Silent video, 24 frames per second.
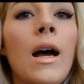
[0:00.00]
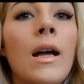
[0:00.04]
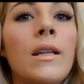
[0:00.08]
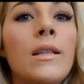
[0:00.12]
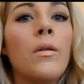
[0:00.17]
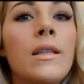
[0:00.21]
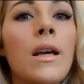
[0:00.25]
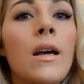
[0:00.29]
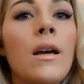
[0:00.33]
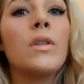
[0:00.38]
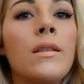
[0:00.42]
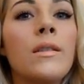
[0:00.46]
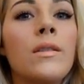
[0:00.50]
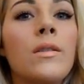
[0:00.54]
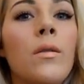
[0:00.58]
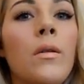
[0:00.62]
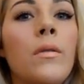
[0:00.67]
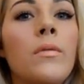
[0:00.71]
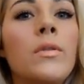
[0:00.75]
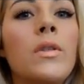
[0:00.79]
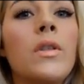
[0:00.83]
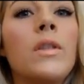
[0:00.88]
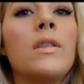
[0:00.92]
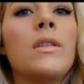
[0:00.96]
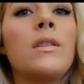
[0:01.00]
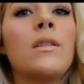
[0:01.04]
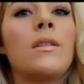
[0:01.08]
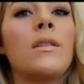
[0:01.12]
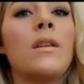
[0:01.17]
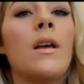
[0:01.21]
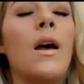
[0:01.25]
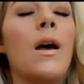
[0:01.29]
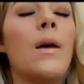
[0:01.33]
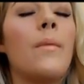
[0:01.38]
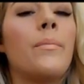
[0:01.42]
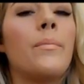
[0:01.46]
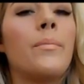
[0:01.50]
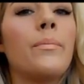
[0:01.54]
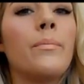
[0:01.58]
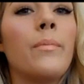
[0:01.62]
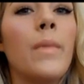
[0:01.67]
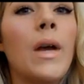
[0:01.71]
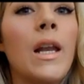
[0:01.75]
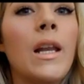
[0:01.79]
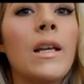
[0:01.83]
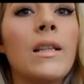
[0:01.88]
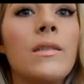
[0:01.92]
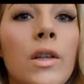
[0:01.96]
And so I've just,
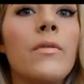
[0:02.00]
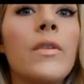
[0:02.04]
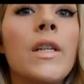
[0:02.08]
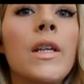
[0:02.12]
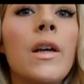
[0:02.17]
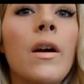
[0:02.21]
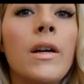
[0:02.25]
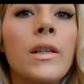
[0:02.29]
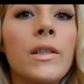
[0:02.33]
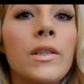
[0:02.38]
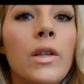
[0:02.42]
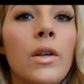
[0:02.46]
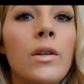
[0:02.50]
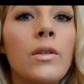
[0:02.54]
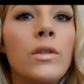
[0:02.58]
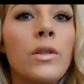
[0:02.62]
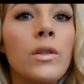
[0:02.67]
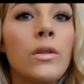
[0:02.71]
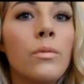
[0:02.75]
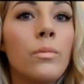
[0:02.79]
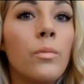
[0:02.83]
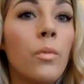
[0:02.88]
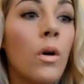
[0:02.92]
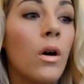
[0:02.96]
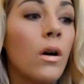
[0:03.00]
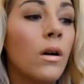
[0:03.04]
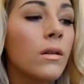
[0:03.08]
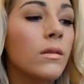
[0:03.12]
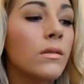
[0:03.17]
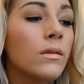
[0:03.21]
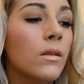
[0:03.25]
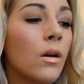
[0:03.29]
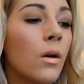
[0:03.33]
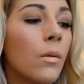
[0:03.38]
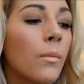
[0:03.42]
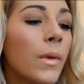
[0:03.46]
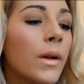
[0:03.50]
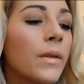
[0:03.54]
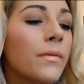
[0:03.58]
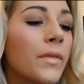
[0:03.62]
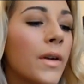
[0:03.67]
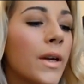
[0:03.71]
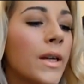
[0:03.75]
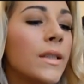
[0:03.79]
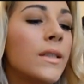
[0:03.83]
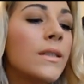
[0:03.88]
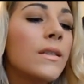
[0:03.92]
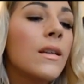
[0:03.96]
my last video I showed you what's on my
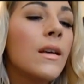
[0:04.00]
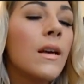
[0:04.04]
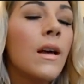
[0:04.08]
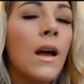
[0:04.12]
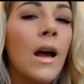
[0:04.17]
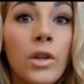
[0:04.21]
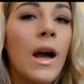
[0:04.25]
face